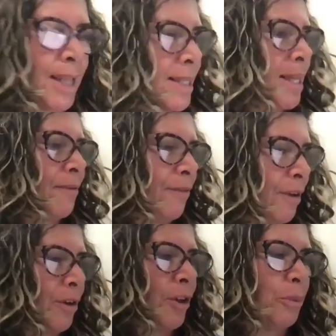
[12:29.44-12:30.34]
a
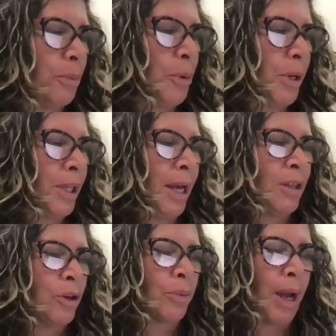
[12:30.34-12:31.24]
very good point.
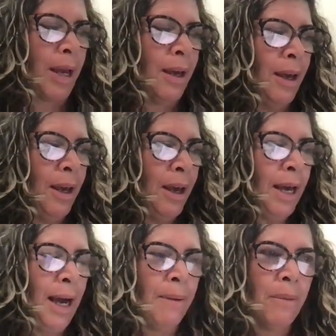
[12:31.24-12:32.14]
And you're right.
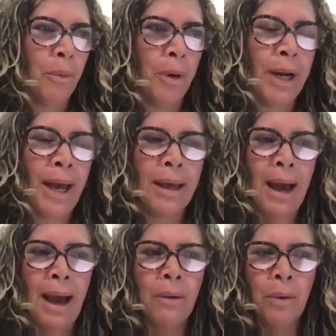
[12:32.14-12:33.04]

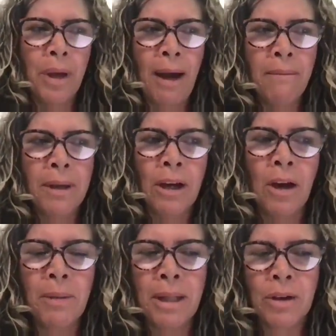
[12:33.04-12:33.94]
We have been
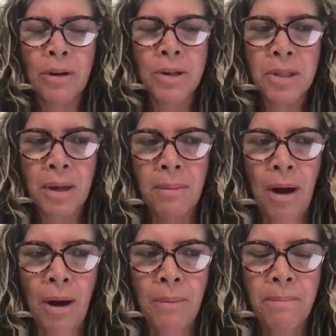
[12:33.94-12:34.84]
coming across some
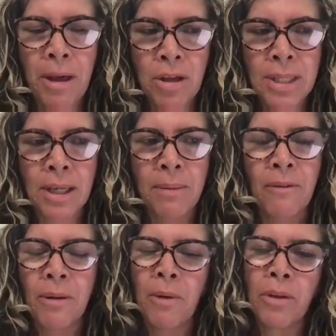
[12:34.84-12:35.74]
patients
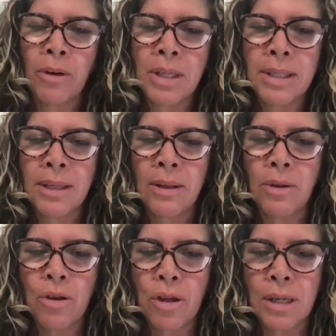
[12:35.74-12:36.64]
coming from other
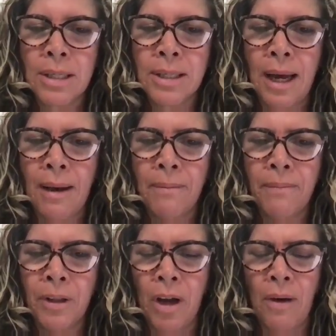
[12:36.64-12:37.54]
institutions,
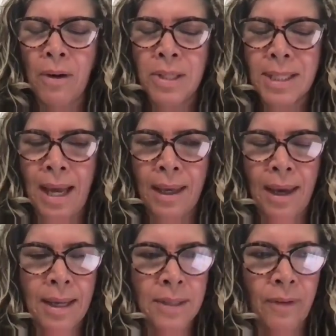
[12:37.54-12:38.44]
outside
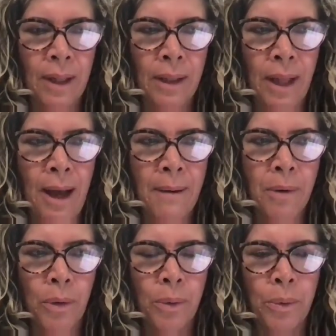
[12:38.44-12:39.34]
Gainesville,
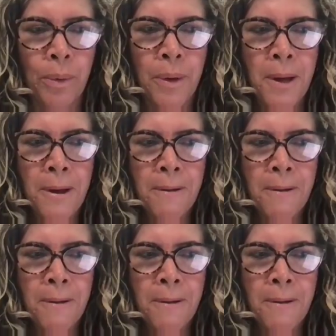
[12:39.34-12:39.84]
who